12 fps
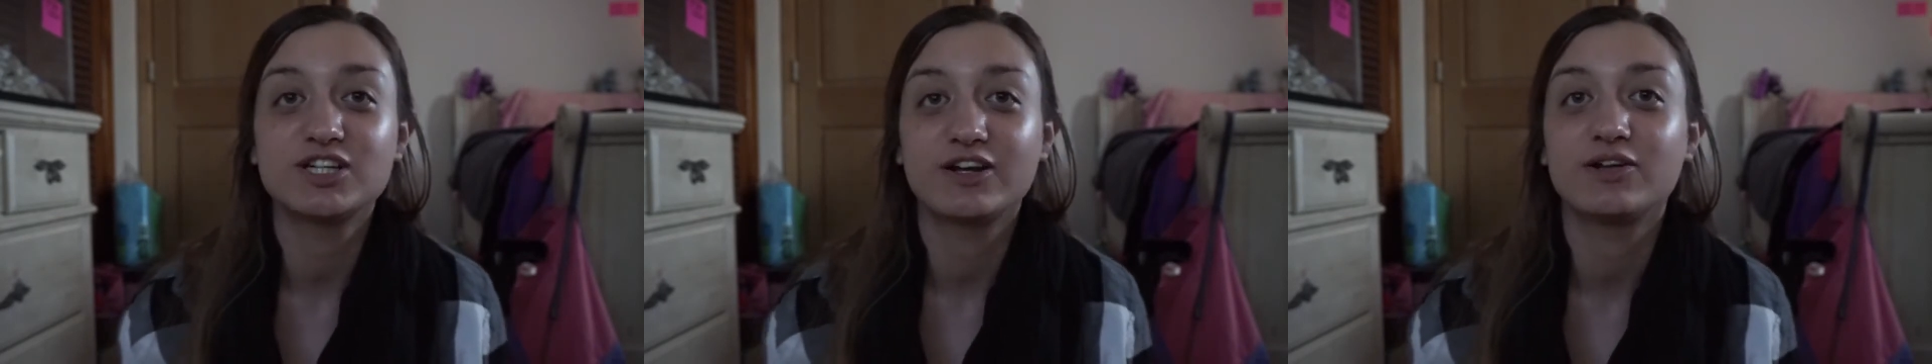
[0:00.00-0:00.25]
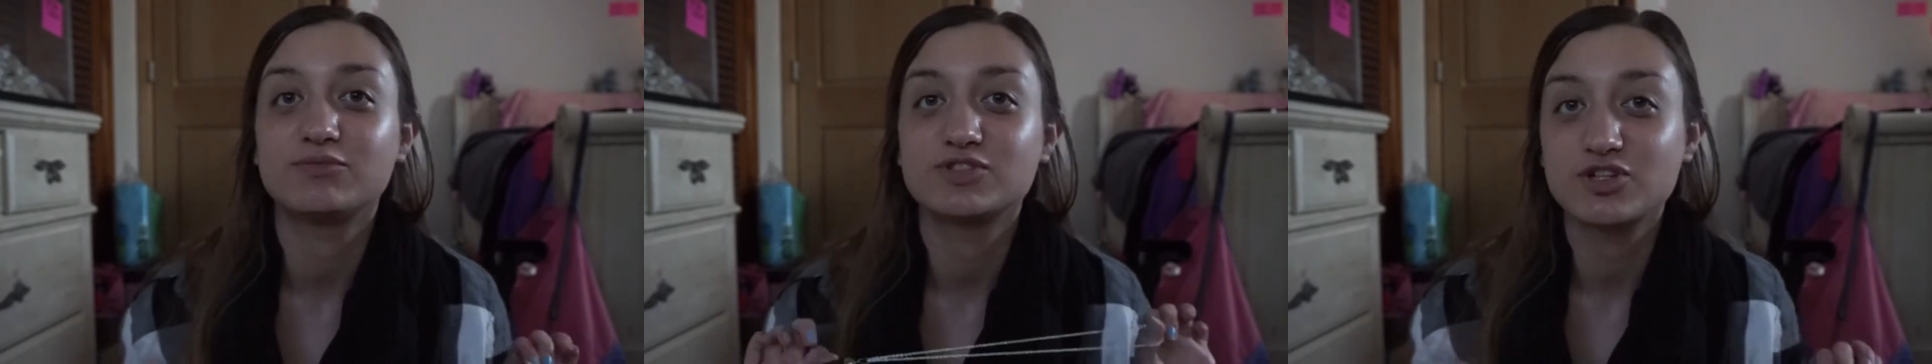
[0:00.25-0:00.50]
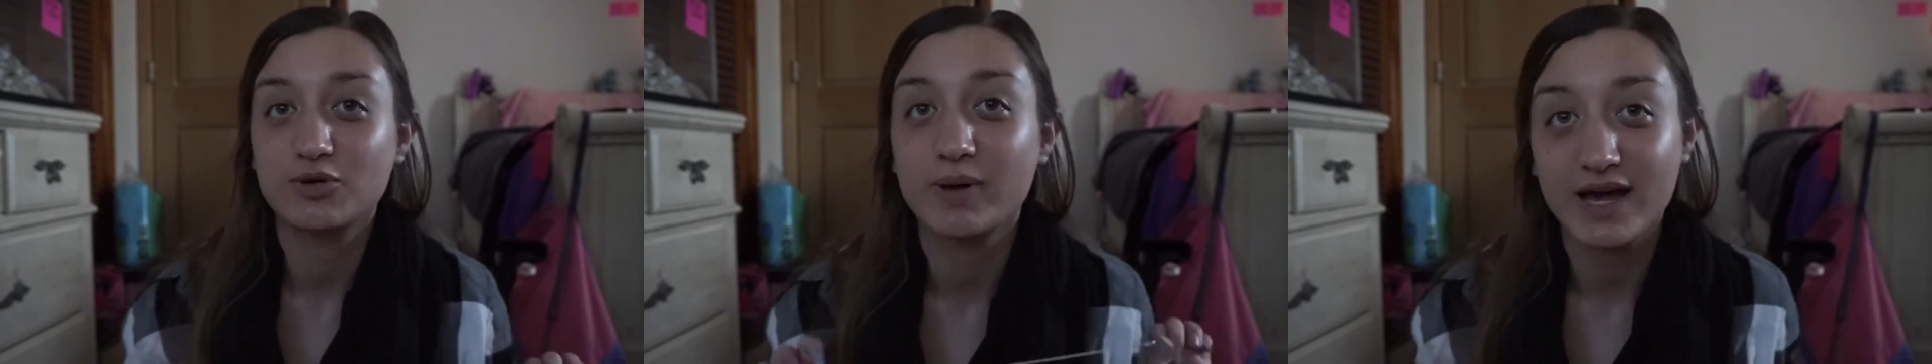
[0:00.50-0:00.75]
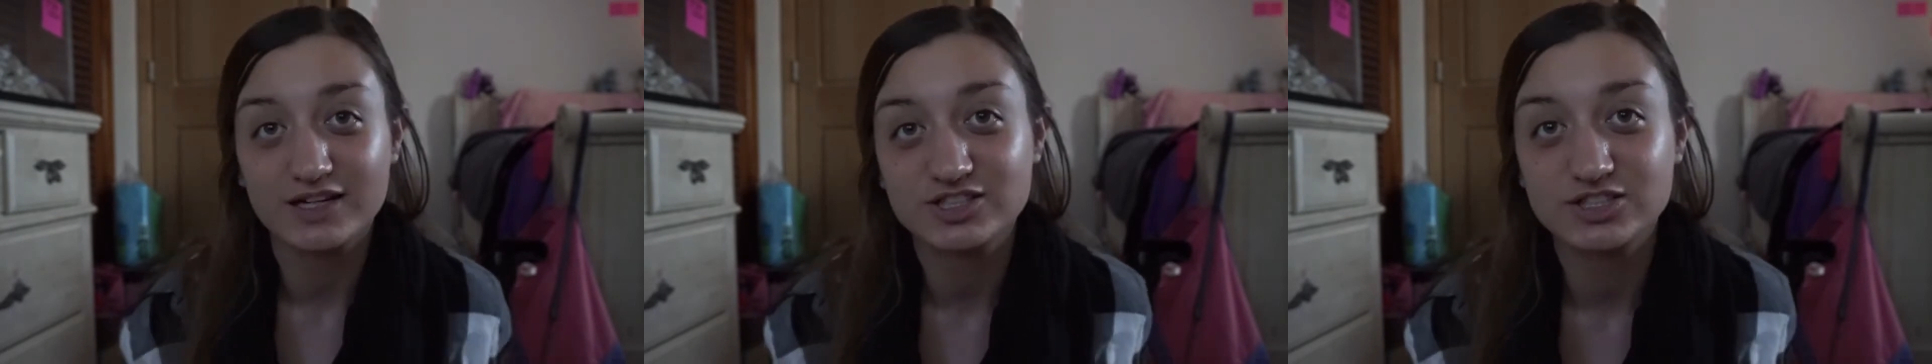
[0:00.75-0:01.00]
and i am so
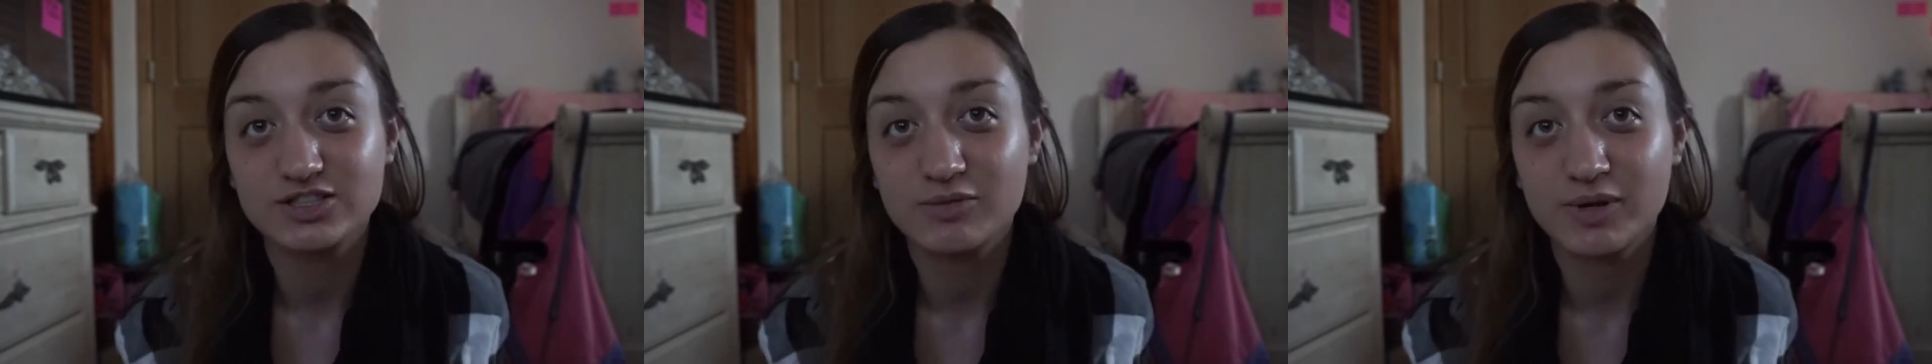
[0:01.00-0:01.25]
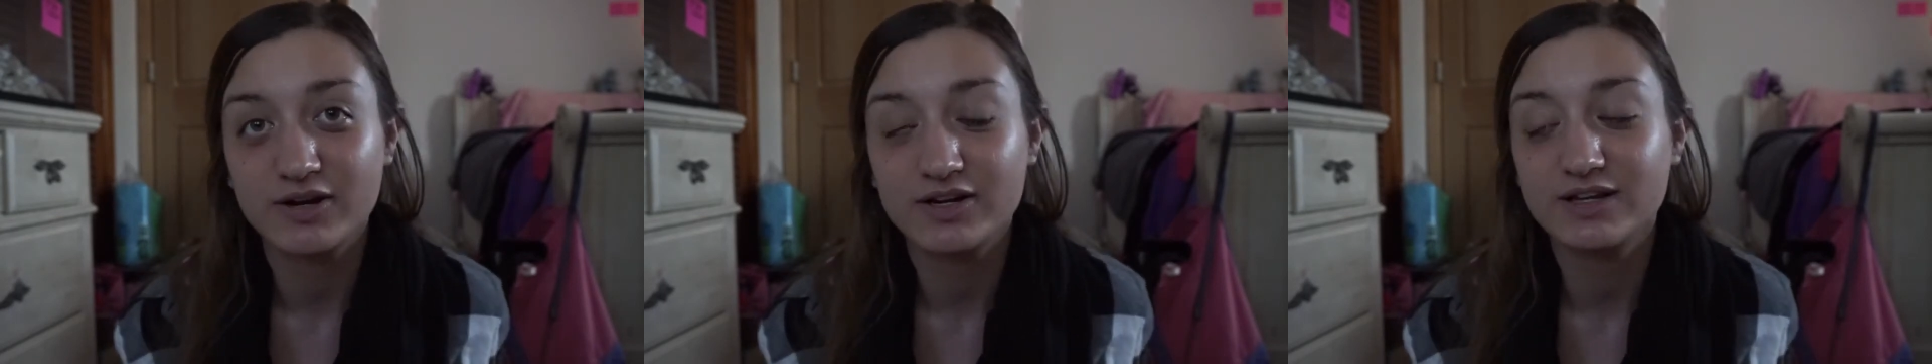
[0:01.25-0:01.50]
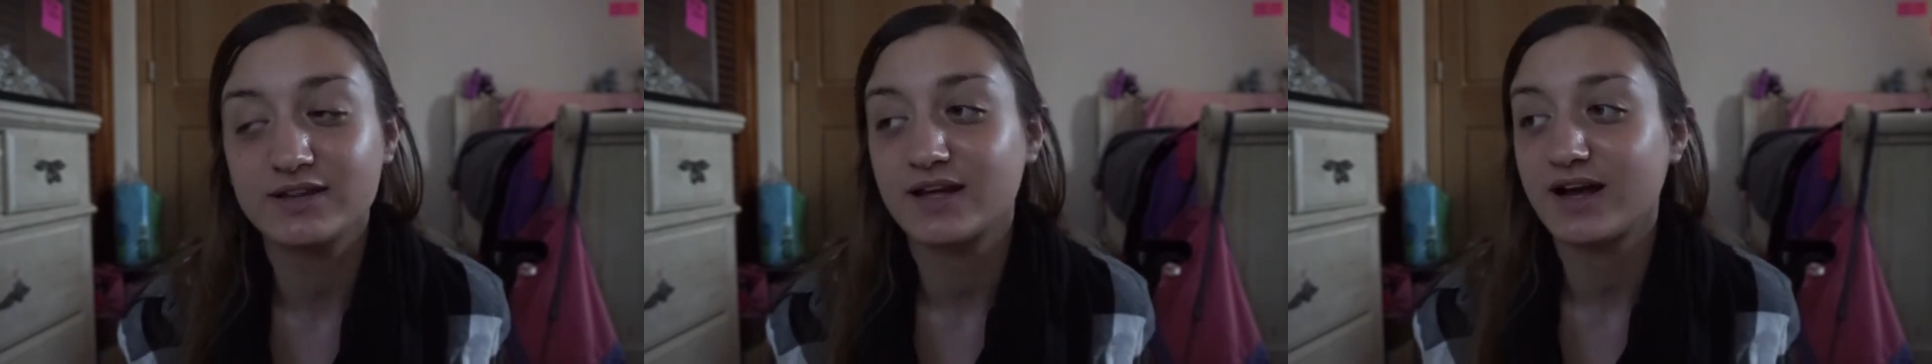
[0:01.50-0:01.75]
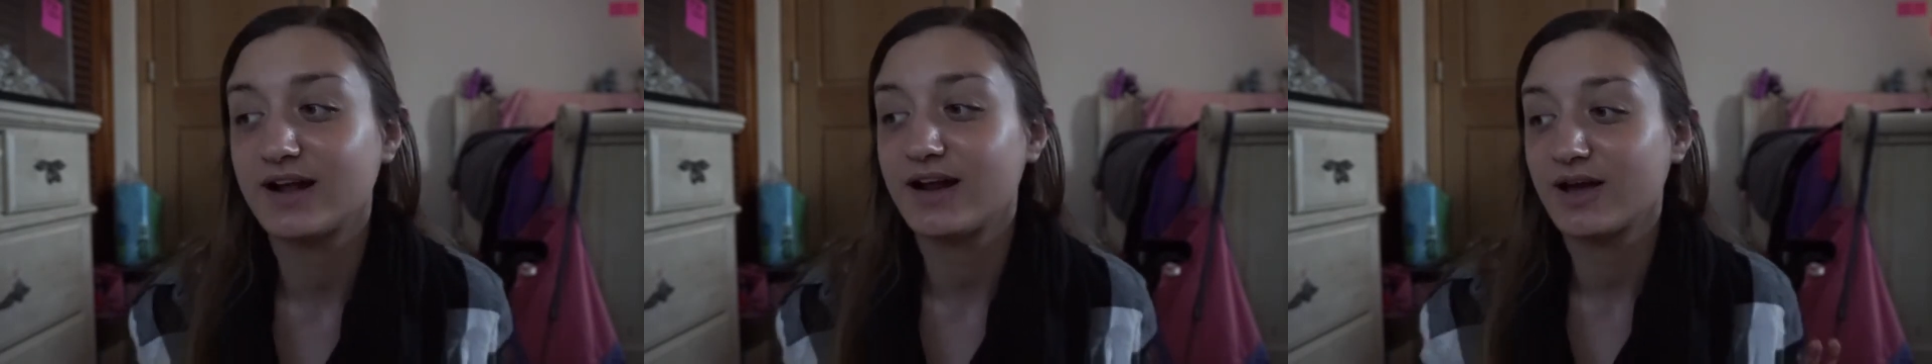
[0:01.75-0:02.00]
passionate about it
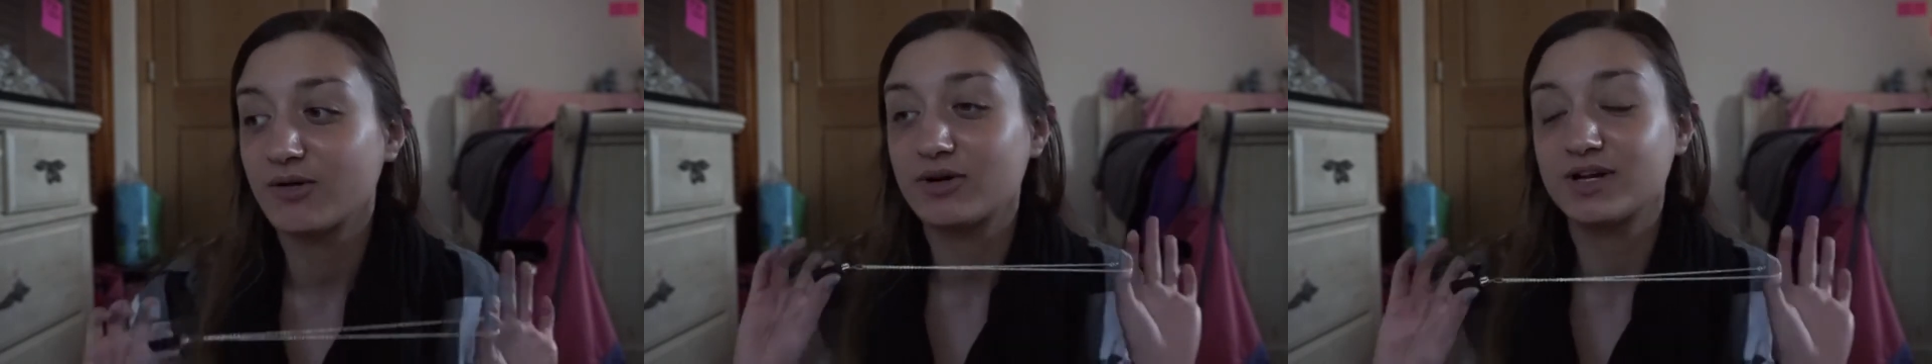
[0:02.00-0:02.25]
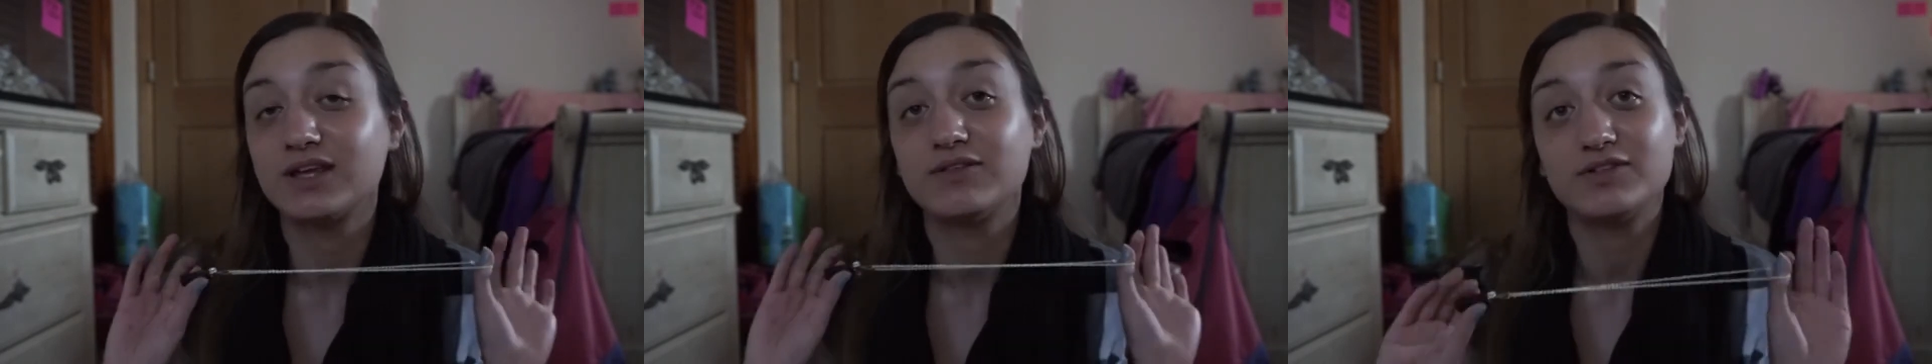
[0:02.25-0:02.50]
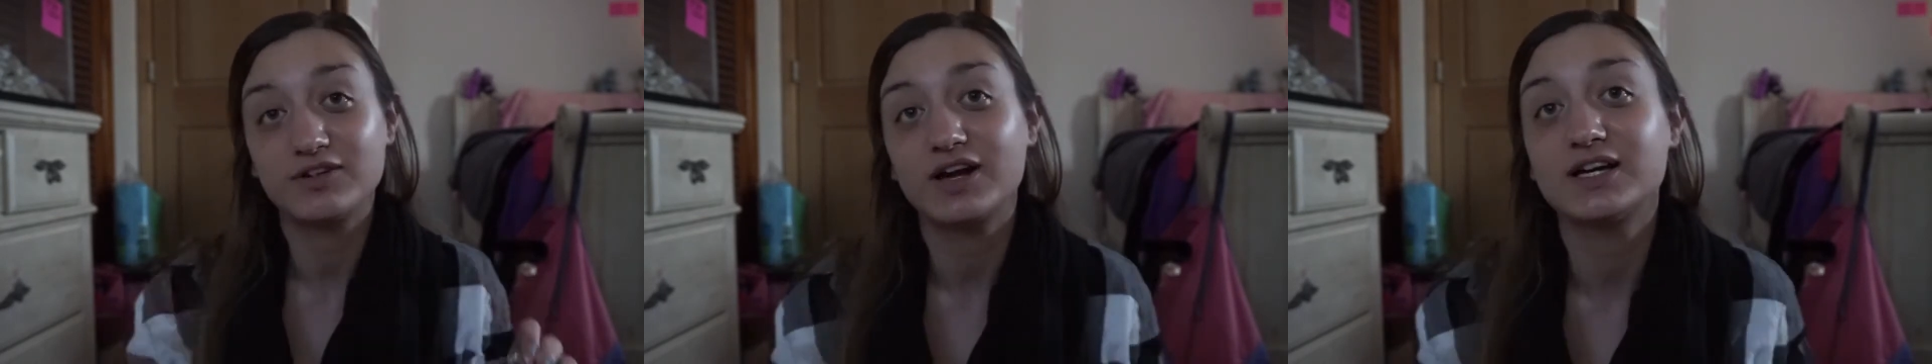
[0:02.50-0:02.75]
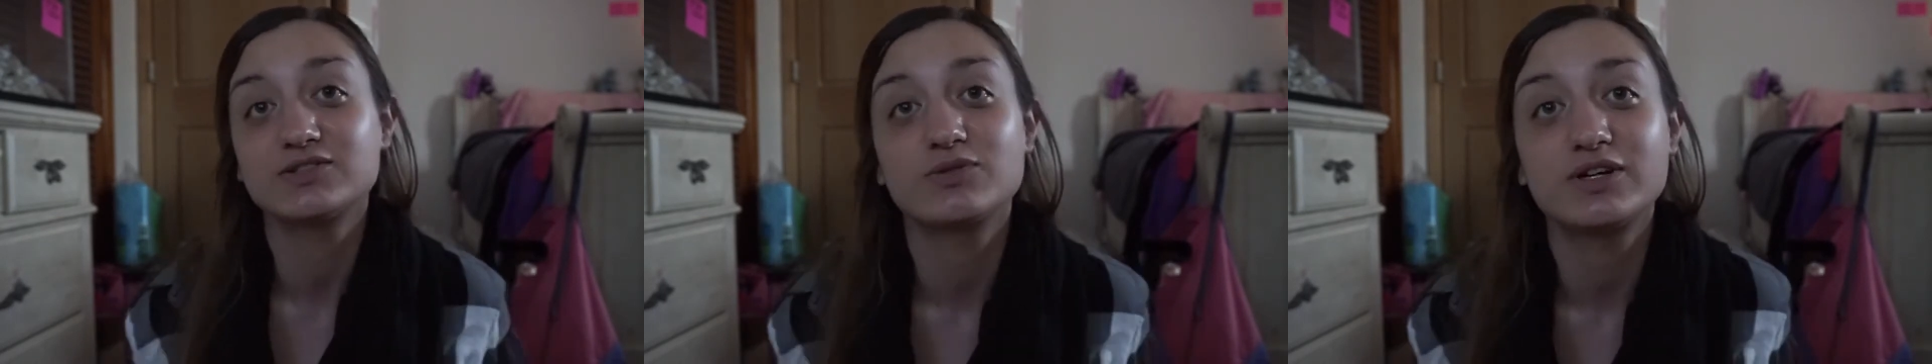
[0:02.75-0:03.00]
that I want to give you
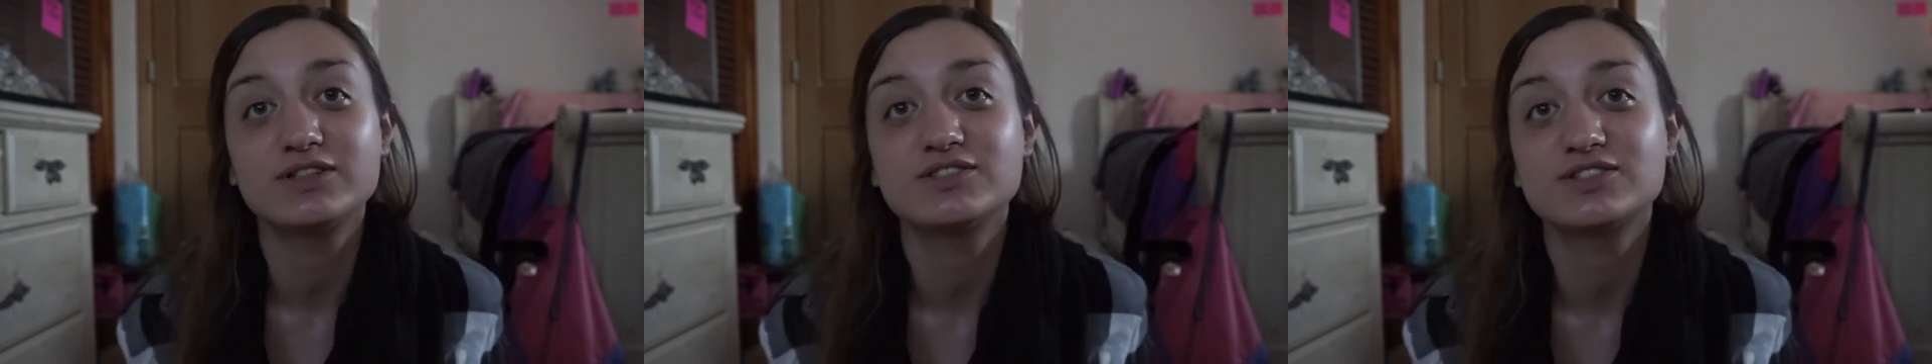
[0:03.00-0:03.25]
guys one.